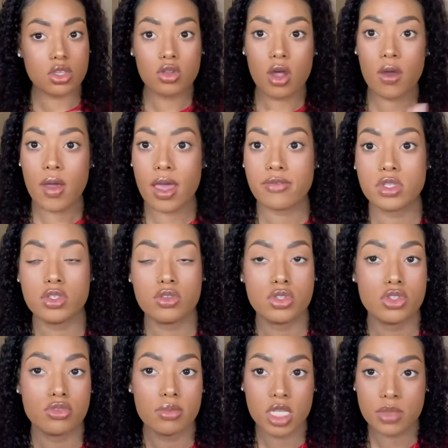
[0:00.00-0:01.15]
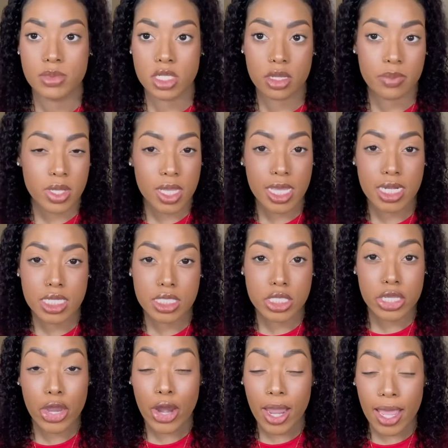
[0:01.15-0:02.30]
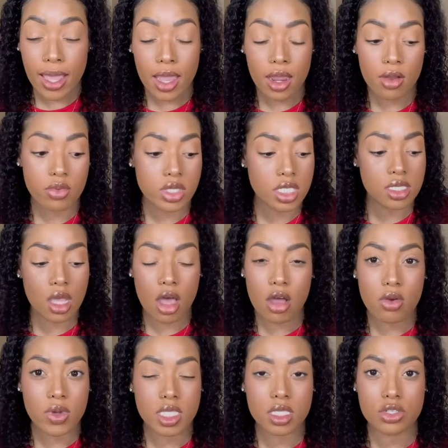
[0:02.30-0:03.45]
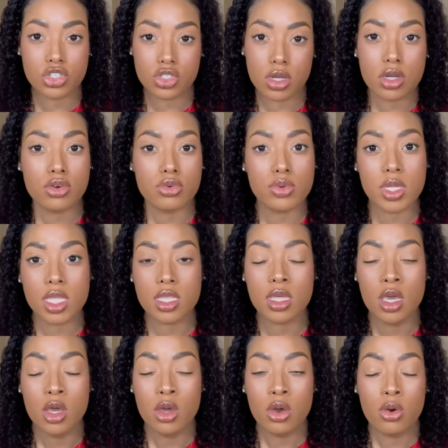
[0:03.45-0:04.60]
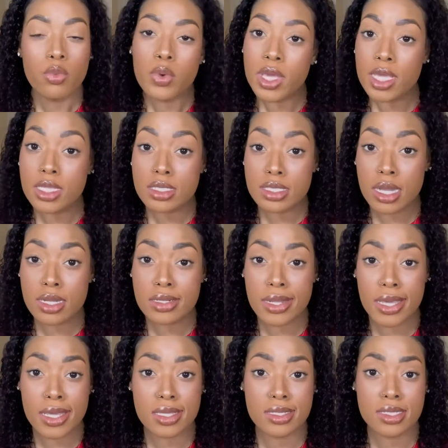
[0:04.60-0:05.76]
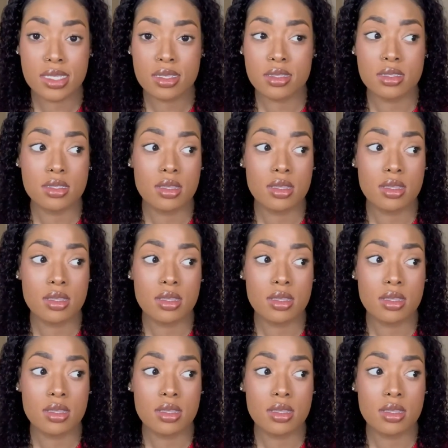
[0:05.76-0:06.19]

You don't have to do too much manipulating to your hair, which is always the struggle with wigs nowadays, is